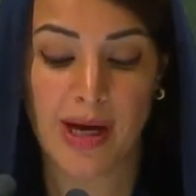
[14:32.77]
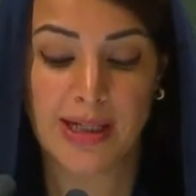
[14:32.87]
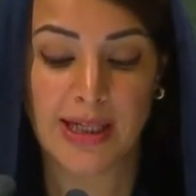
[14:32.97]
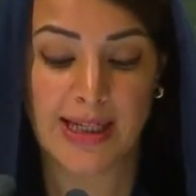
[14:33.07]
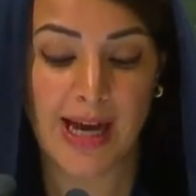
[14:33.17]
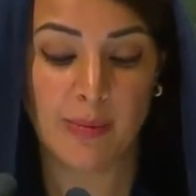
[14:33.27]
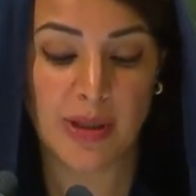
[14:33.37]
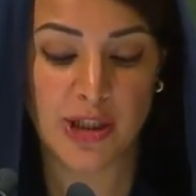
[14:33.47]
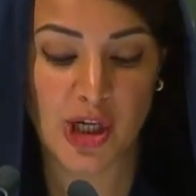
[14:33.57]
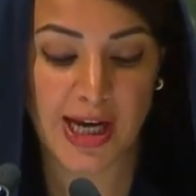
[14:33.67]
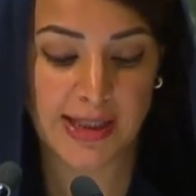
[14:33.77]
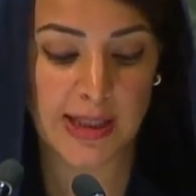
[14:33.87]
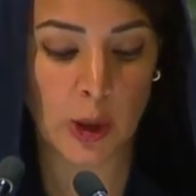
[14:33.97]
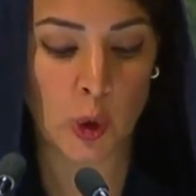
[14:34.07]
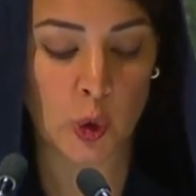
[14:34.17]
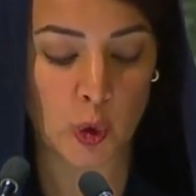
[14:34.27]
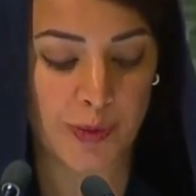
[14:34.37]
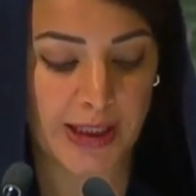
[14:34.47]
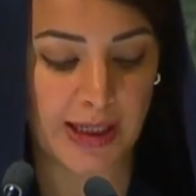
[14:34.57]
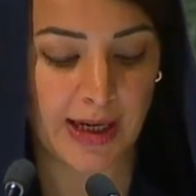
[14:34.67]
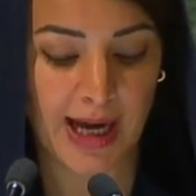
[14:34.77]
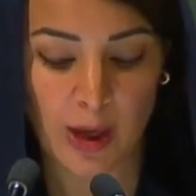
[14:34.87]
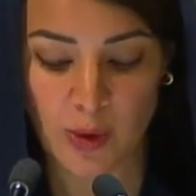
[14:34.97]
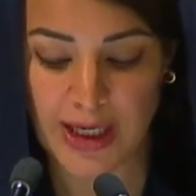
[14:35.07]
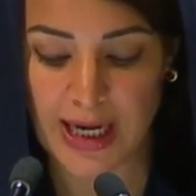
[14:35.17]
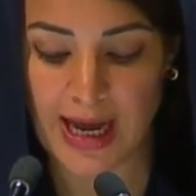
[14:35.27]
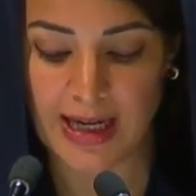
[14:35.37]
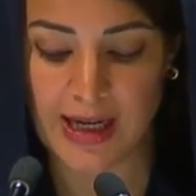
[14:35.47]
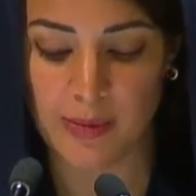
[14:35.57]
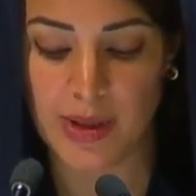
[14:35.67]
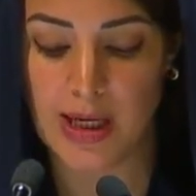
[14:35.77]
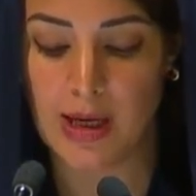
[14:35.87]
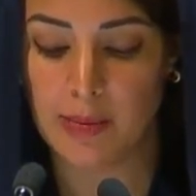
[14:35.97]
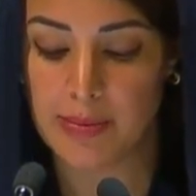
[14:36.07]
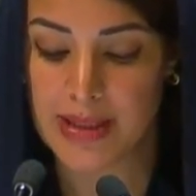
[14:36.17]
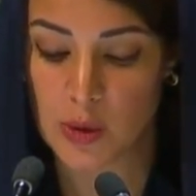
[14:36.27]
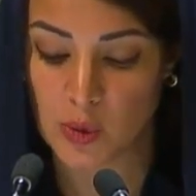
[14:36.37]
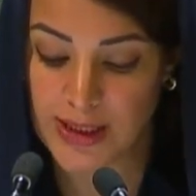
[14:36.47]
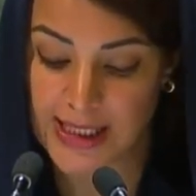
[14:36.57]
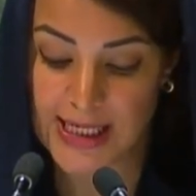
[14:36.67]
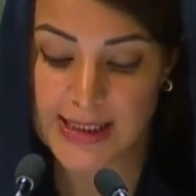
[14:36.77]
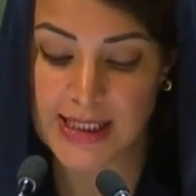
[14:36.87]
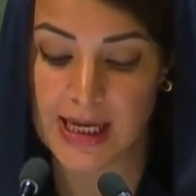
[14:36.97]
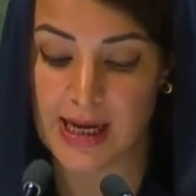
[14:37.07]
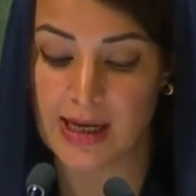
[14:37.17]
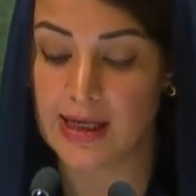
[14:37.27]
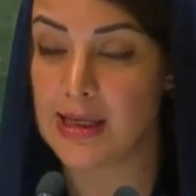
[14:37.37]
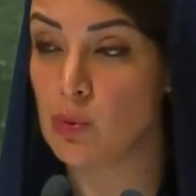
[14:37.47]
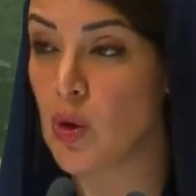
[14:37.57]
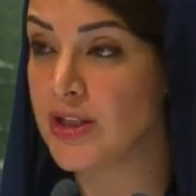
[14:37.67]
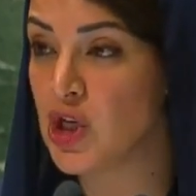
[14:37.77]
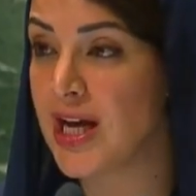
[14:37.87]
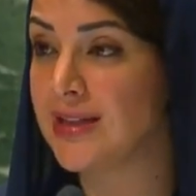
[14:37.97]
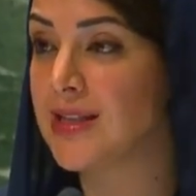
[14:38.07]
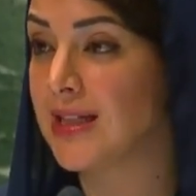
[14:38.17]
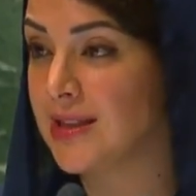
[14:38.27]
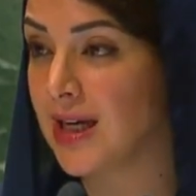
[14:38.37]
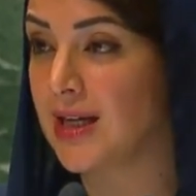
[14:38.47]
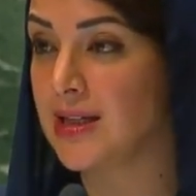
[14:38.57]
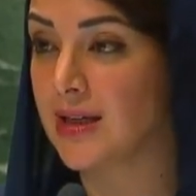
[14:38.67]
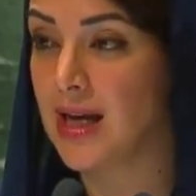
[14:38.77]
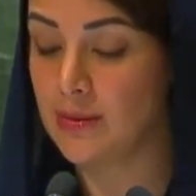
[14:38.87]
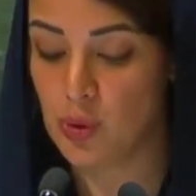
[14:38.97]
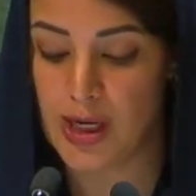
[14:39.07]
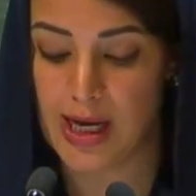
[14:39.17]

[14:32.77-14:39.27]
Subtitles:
Government agencies should also fulfill their responsibilities to confront climate change.